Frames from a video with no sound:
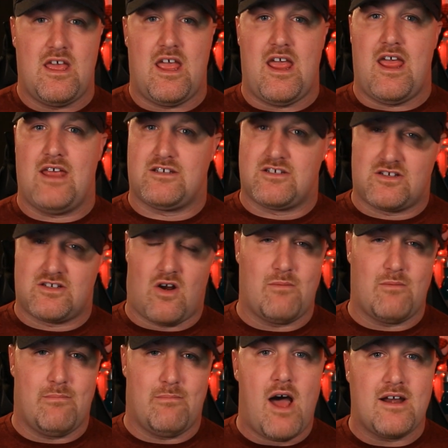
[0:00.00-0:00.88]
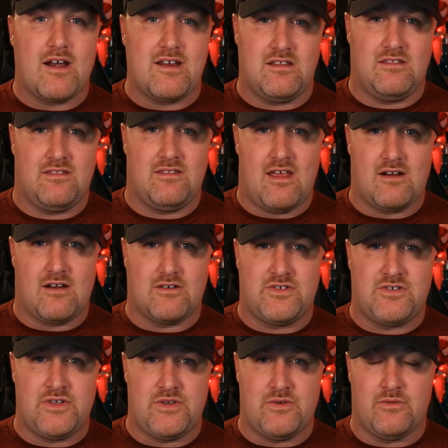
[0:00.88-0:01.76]
and start modding there
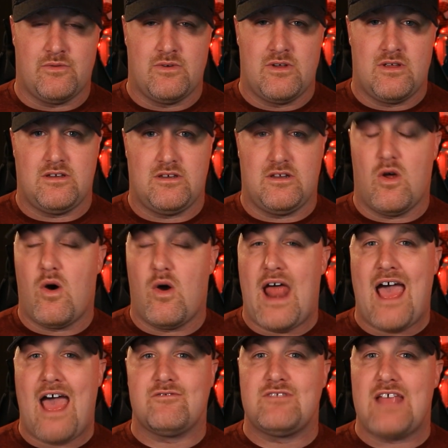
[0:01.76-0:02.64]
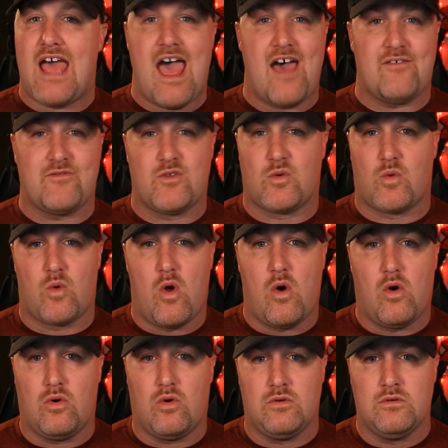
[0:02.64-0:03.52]
too. You don't have to have the
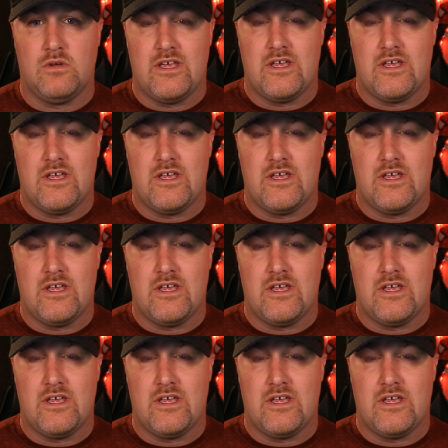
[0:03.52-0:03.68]
role.